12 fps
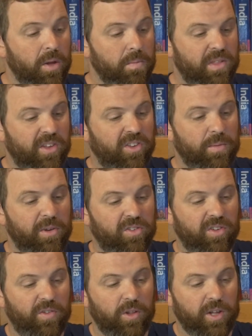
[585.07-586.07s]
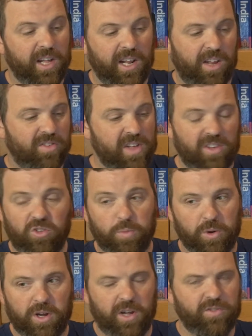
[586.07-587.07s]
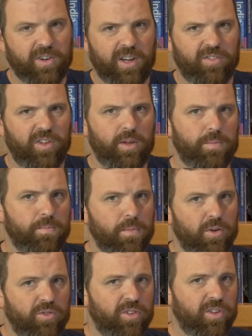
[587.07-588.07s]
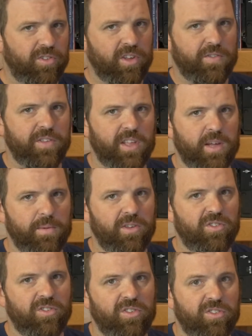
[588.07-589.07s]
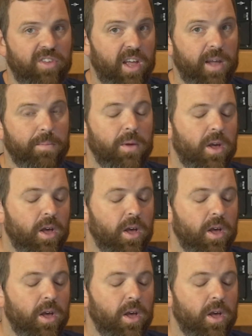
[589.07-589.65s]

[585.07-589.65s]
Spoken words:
But this image, if you look at it, it's not super contrasty. Most of the stuff in the image is the same.